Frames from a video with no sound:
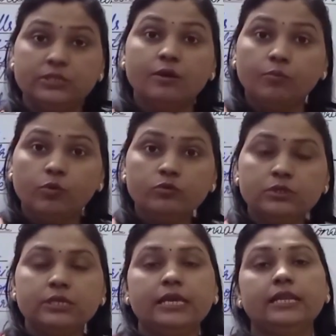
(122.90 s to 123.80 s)

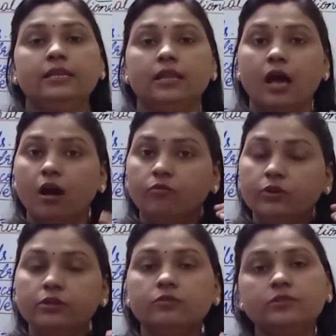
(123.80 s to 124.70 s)
Suppose in
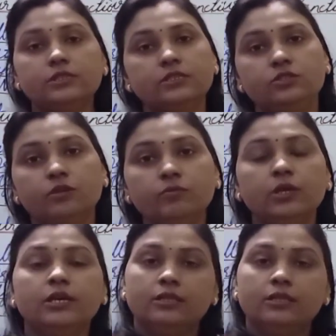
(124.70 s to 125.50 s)
our nervous system,